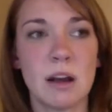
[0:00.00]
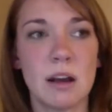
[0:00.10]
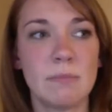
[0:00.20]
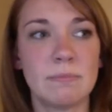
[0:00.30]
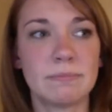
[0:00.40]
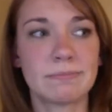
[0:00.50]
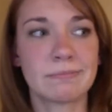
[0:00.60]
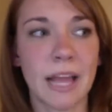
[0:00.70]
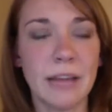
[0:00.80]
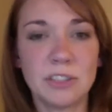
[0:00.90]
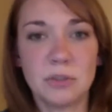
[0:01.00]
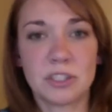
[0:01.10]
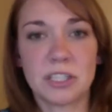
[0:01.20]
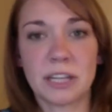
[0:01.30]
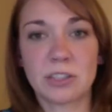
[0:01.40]
I used to
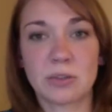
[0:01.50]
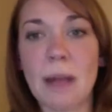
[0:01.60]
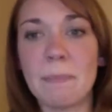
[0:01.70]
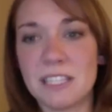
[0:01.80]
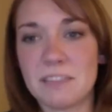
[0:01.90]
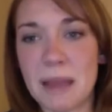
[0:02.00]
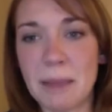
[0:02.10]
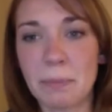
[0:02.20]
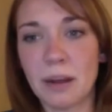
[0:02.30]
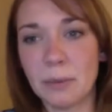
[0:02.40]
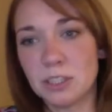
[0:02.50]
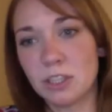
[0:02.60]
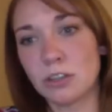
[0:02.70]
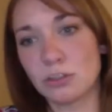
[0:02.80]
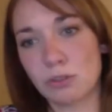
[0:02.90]
use just like a scrap piece of paper and I
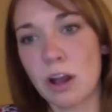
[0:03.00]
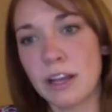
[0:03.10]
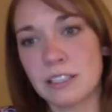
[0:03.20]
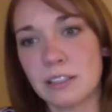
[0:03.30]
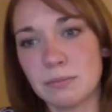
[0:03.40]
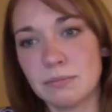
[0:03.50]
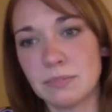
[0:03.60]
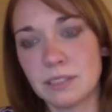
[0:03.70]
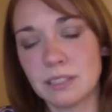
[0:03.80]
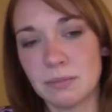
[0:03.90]
would start drawing some